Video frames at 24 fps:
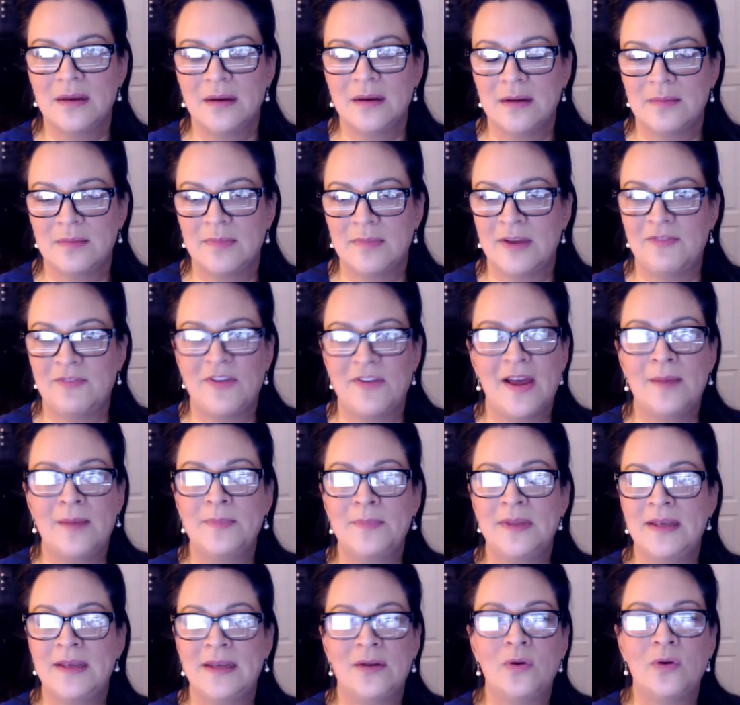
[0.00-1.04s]
my
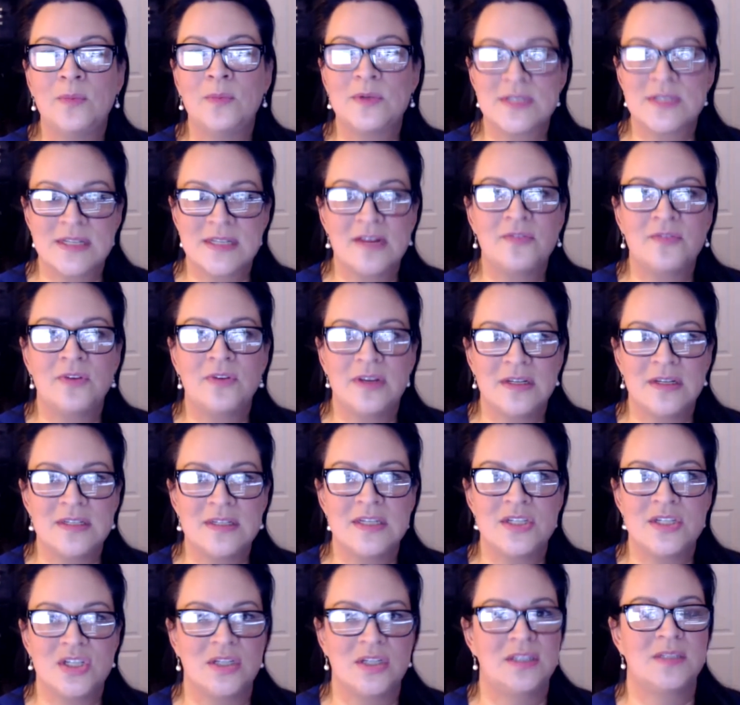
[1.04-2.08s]
family and almost every
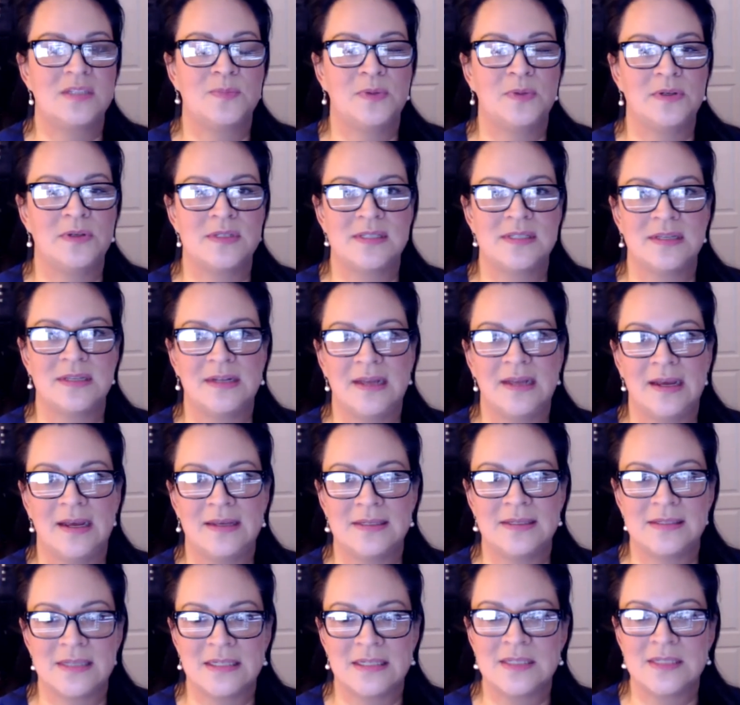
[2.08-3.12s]
Indigenous person
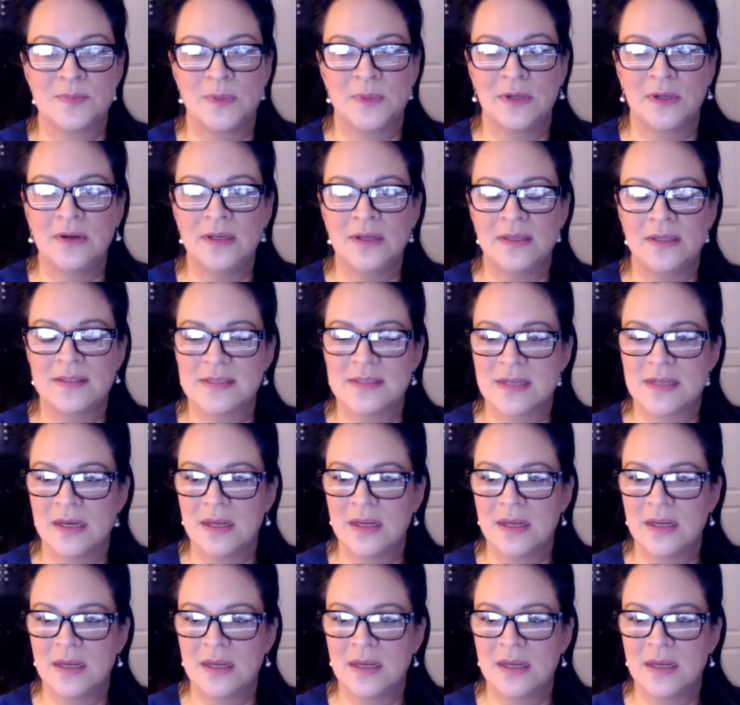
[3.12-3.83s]
has experienced,